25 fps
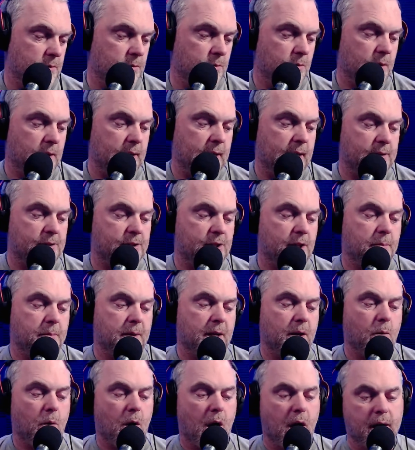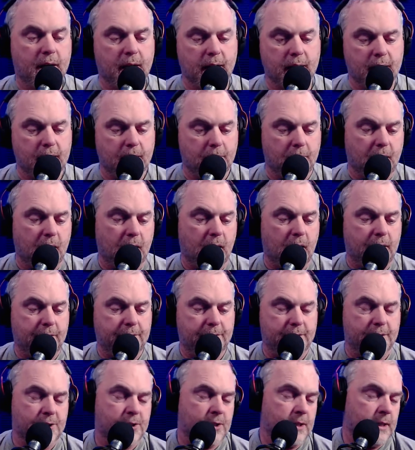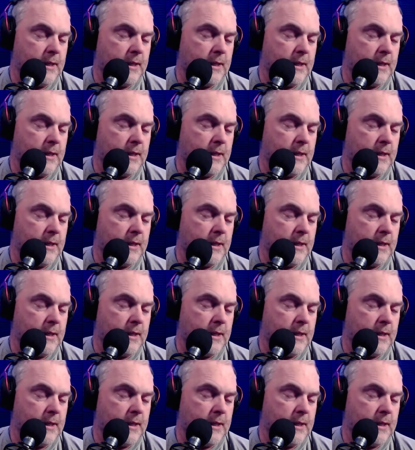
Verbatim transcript: Without somebody walking into my office.